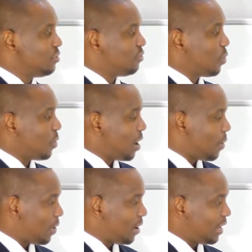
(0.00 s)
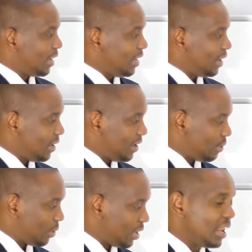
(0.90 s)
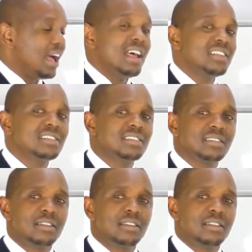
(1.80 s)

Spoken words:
for our last